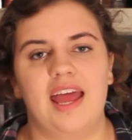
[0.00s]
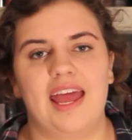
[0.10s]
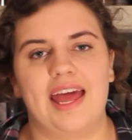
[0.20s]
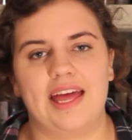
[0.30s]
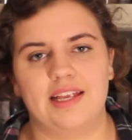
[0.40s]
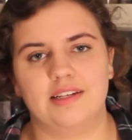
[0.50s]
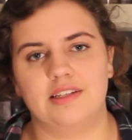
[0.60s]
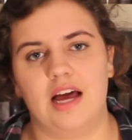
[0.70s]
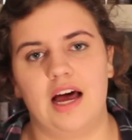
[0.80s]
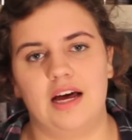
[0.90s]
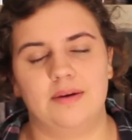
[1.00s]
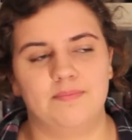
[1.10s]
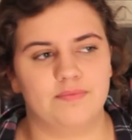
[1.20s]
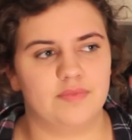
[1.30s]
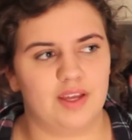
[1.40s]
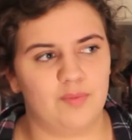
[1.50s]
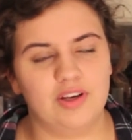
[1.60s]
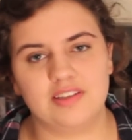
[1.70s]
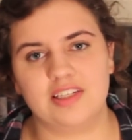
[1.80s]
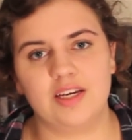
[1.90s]
And
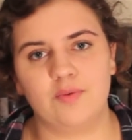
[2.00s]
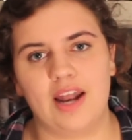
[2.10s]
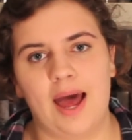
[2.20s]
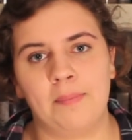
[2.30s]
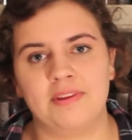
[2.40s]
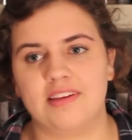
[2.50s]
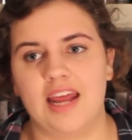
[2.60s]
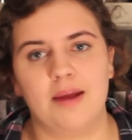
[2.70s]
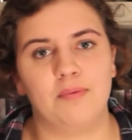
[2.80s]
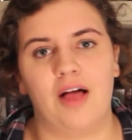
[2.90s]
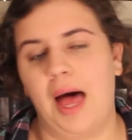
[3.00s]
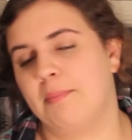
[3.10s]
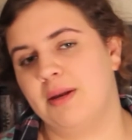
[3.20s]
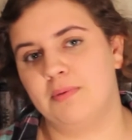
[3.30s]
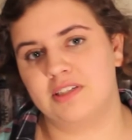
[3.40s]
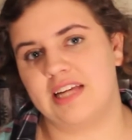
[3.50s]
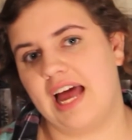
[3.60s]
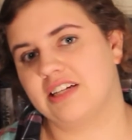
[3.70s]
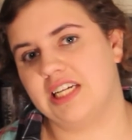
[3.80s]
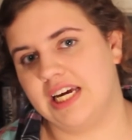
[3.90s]
we'll see what happens in April, how many books I
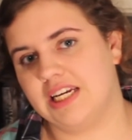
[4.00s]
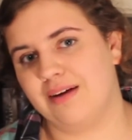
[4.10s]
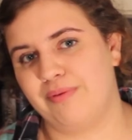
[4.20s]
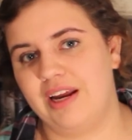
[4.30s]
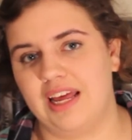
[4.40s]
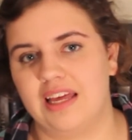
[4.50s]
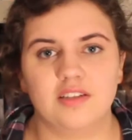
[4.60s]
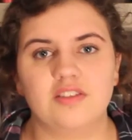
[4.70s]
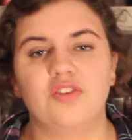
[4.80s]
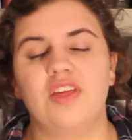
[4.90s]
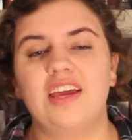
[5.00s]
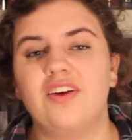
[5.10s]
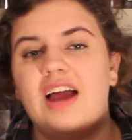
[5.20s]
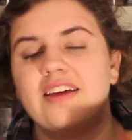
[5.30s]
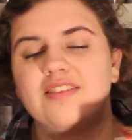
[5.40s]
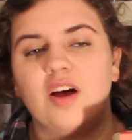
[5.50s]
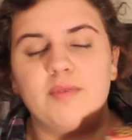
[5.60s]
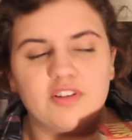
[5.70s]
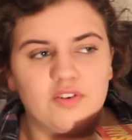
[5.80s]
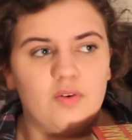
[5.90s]
actually end up reading. So thank you guys so
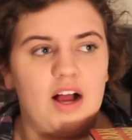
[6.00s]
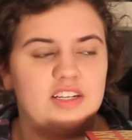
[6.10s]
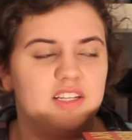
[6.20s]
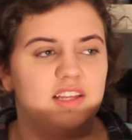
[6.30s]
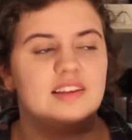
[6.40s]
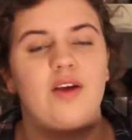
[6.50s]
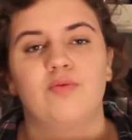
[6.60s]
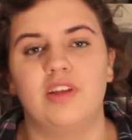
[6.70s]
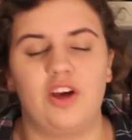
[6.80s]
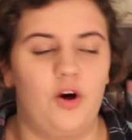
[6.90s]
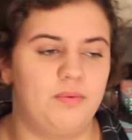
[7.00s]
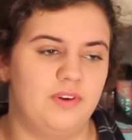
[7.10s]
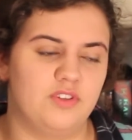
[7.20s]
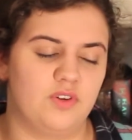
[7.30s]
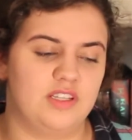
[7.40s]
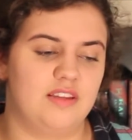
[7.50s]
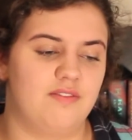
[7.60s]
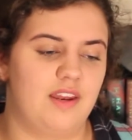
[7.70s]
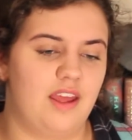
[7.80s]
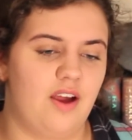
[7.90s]
much for watching this. I really hope you enjoyed this
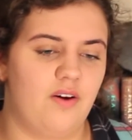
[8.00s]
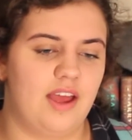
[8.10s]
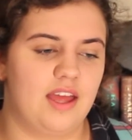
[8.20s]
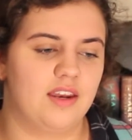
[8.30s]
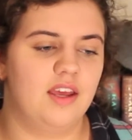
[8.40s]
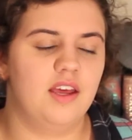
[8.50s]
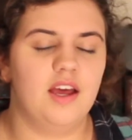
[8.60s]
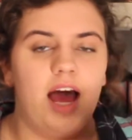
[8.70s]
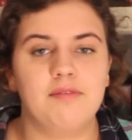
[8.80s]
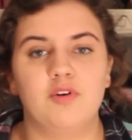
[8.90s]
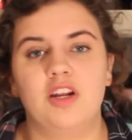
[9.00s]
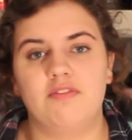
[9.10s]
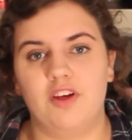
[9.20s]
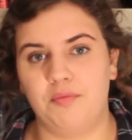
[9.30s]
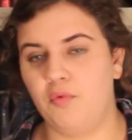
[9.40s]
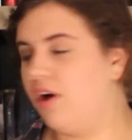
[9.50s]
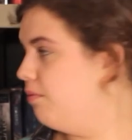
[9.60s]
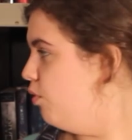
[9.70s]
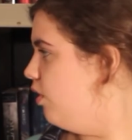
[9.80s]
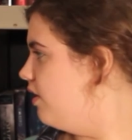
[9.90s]
video, and I'm going to film
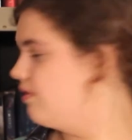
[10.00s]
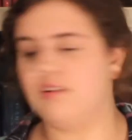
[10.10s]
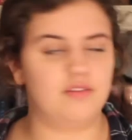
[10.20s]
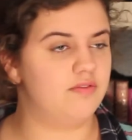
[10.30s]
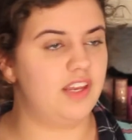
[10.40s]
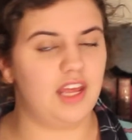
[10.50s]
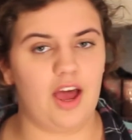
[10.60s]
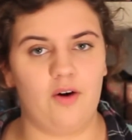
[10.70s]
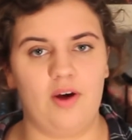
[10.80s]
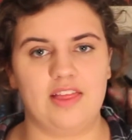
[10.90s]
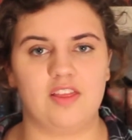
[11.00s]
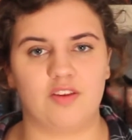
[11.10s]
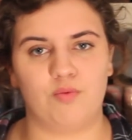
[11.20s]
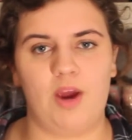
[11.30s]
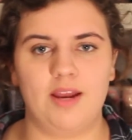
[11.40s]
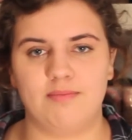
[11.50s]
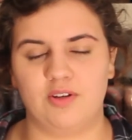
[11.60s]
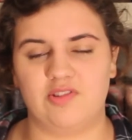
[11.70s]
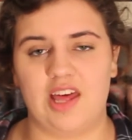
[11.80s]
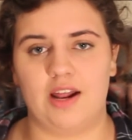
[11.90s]
one more video in this
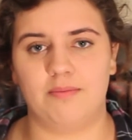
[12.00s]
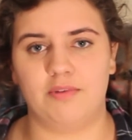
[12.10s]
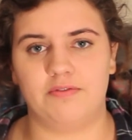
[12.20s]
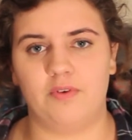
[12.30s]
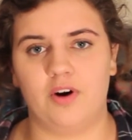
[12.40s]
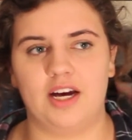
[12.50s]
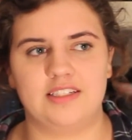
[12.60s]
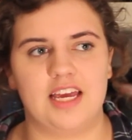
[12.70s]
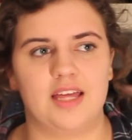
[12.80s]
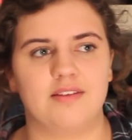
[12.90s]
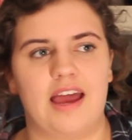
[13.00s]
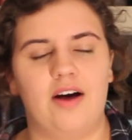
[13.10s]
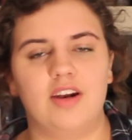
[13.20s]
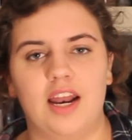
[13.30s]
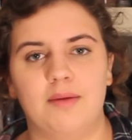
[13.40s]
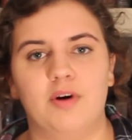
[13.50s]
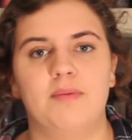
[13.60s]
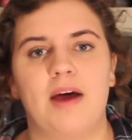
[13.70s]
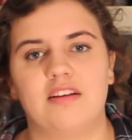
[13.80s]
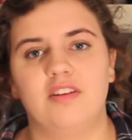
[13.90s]
rainbow setup before I take it down and I put
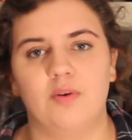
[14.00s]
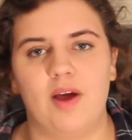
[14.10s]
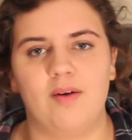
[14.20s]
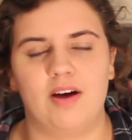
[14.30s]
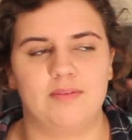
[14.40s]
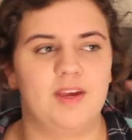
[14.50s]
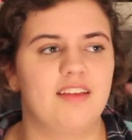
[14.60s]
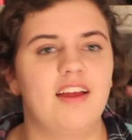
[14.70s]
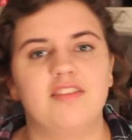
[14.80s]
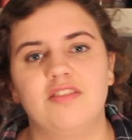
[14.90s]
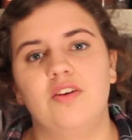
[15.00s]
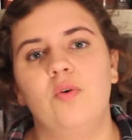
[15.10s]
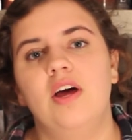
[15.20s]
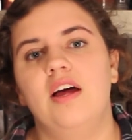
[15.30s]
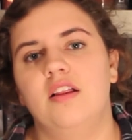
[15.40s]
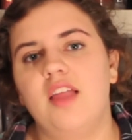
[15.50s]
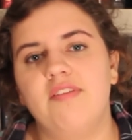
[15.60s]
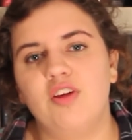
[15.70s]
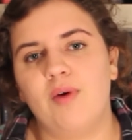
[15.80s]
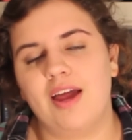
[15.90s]
it back to the way it was, because I do
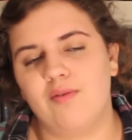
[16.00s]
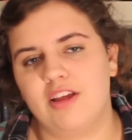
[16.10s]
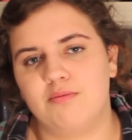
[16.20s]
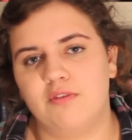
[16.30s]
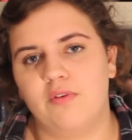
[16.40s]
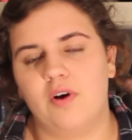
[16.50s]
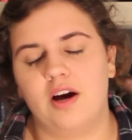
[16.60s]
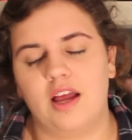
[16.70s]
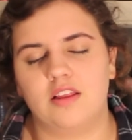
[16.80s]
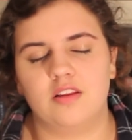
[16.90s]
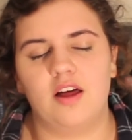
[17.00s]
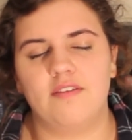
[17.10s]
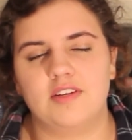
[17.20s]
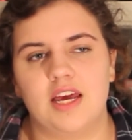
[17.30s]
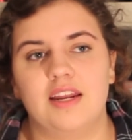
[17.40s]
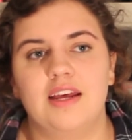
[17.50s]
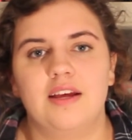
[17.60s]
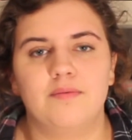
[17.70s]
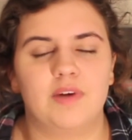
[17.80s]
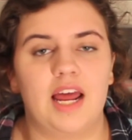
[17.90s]
love the way it was before. I loved it,
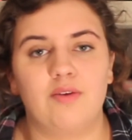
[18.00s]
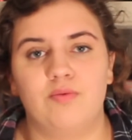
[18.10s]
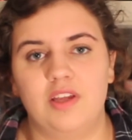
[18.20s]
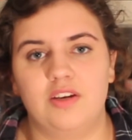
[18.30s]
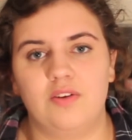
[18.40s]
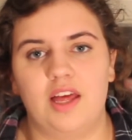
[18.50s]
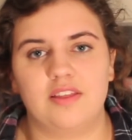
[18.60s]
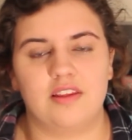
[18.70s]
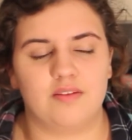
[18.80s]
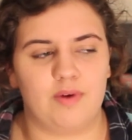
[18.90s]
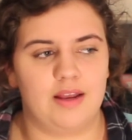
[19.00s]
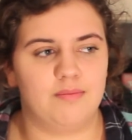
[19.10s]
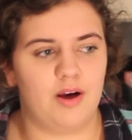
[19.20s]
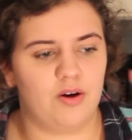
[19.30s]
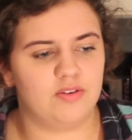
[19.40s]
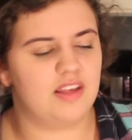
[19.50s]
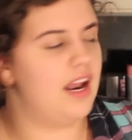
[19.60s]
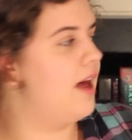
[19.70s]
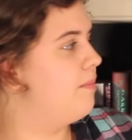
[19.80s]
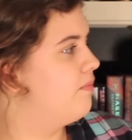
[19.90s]
but I really do like this rainbow
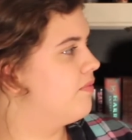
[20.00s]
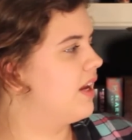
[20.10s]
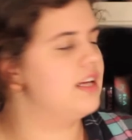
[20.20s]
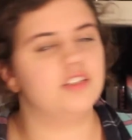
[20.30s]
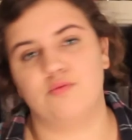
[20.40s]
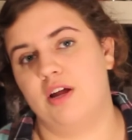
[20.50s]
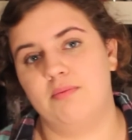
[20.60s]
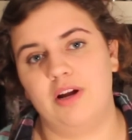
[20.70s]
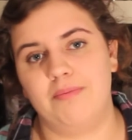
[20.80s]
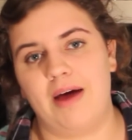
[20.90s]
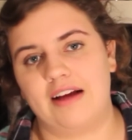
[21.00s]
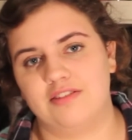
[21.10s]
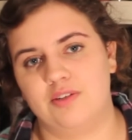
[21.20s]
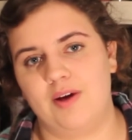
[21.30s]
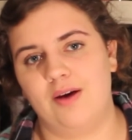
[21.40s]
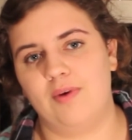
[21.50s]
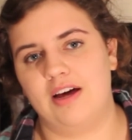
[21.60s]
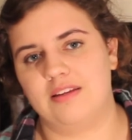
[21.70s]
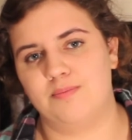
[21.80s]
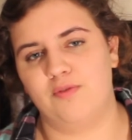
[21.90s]
setup. I just want to put it back to the way it
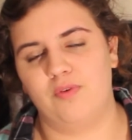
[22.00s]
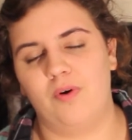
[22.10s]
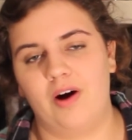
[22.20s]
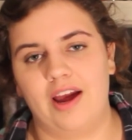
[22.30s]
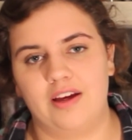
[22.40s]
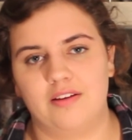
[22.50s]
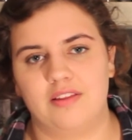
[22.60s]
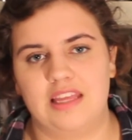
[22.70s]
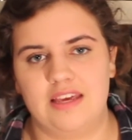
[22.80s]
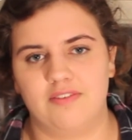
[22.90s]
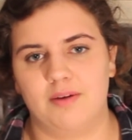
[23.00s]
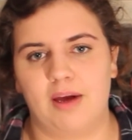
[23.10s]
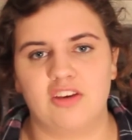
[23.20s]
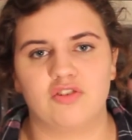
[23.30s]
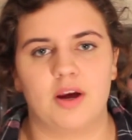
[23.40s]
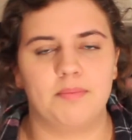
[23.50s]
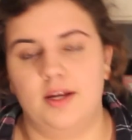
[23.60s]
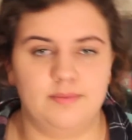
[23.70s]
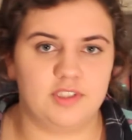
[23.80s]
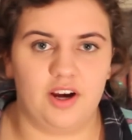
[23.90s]
was before I leave on my trip.
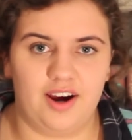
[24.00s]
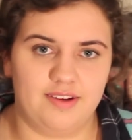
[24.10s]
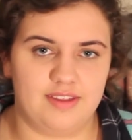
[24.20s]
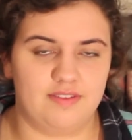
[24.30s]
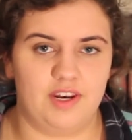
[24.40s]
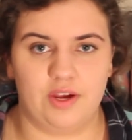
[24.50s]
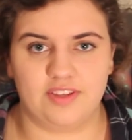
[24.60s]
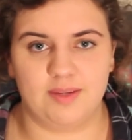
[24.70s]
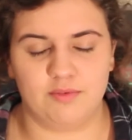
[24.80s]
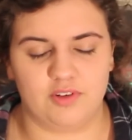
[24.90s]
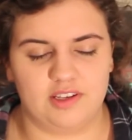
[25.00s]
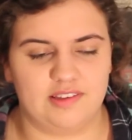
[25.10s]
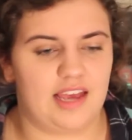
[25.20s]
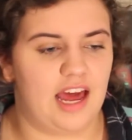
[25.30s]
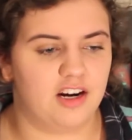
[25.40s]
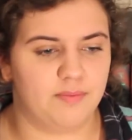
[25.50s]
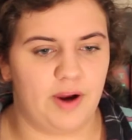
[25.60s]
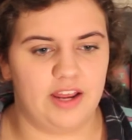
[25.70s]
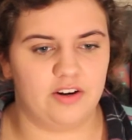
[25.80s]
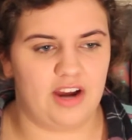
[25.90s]
I'm sorry if this video seems really
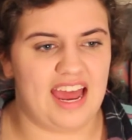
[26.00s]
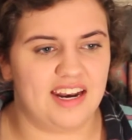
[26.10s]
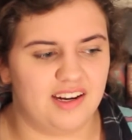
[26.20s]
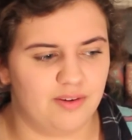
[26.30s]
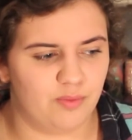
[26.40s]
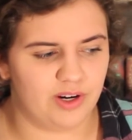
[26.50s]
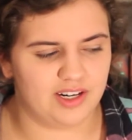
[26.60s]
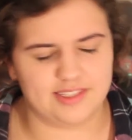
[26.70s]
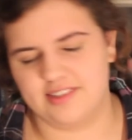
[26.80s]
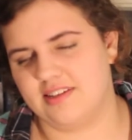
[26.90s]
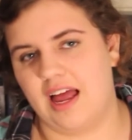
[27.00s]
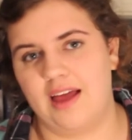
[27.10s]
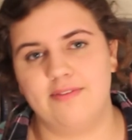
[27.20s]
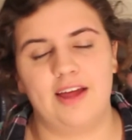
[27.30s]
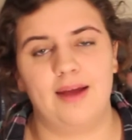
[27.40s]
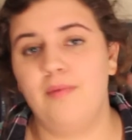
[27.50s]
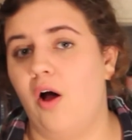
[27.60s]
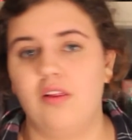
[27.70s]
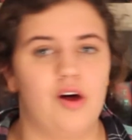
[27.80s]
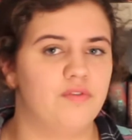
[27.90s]
scatterbrained or edited weird. It's just I'm
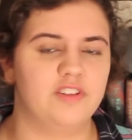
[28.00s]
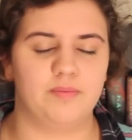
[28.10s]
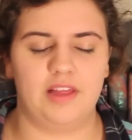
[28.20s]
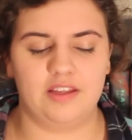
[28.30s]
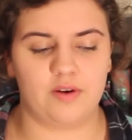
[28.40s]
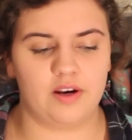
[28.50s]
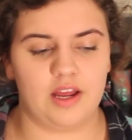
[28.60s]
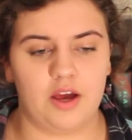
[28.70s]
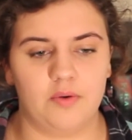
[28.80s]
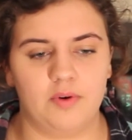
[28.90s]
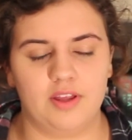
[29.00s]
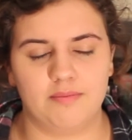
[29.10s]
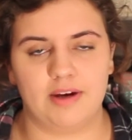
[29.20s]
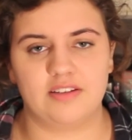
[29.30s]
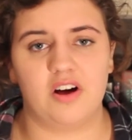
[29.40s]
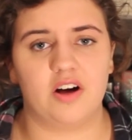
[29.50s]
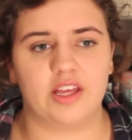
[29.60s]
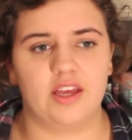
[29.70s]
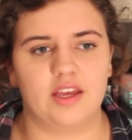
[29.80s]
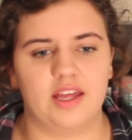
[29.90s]
all over the place right now in my
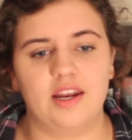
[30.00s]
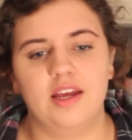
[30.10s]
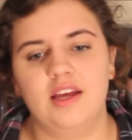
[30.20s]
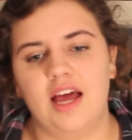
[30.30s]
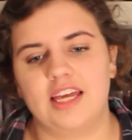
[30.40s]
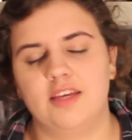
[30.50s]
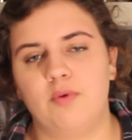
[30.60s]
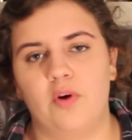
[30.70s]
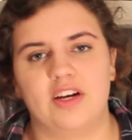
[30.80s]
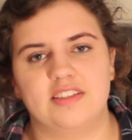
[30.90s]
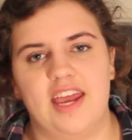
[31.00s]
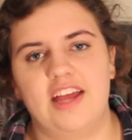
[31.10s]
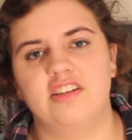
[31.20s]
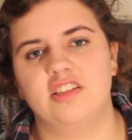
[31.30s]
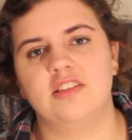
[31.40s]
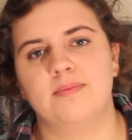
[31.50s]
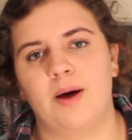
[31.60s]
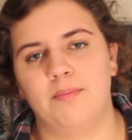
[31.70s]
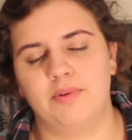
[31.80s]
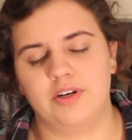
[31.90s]
talking, and I keep going on tangents
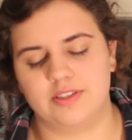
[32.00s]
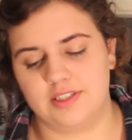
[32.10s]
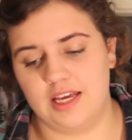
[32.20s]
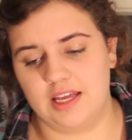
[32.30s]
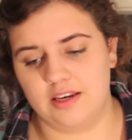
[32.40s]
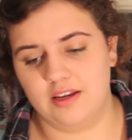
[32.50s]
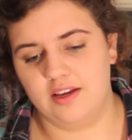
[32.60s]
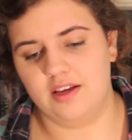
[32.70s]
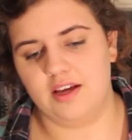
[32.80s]
about books and